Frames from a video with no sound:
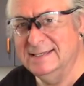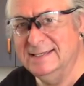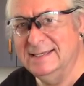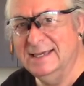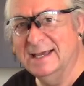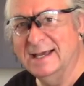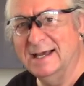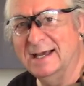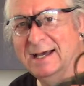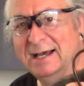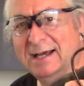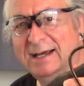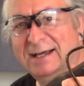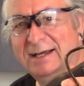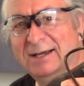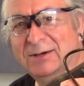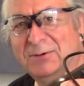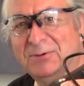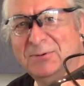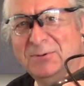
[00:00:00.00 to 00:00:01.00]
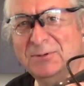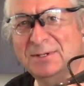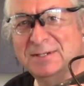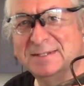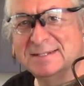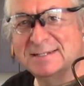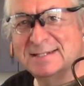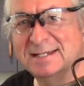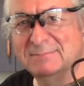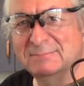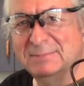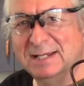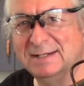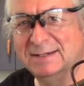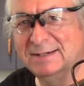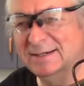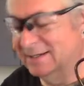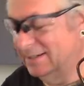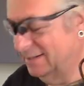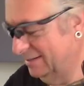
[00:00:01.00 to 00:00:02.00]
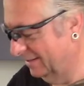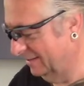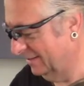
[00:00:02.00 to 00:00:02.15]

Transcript: yeah, one stick blender.